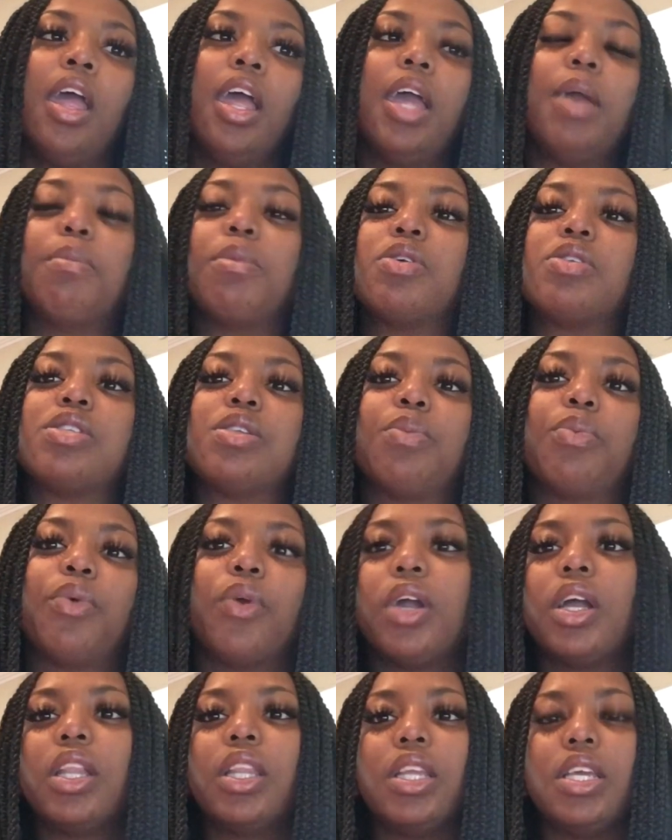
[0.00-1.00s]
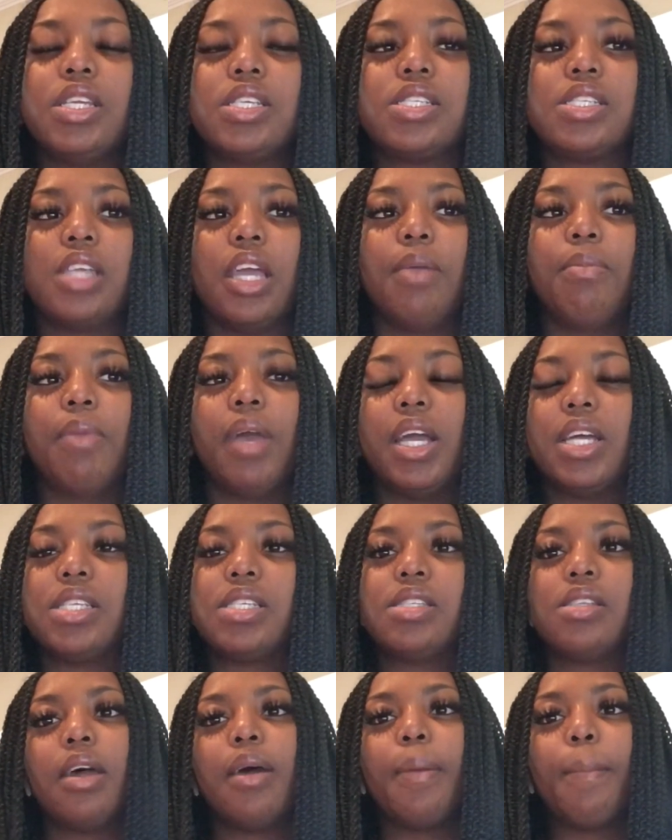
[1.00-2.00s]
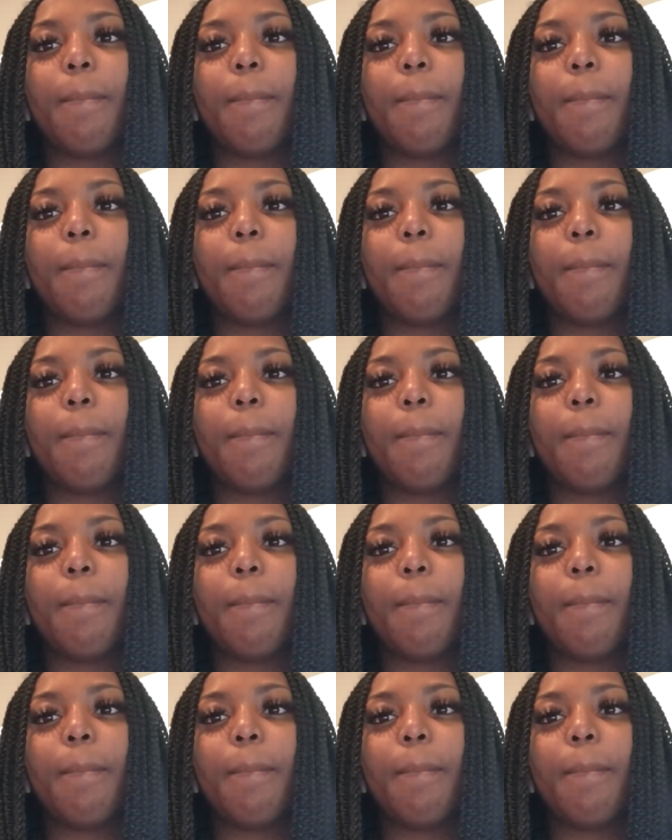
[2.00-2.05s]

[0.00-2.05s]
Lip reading: And most importantly, stay masked up.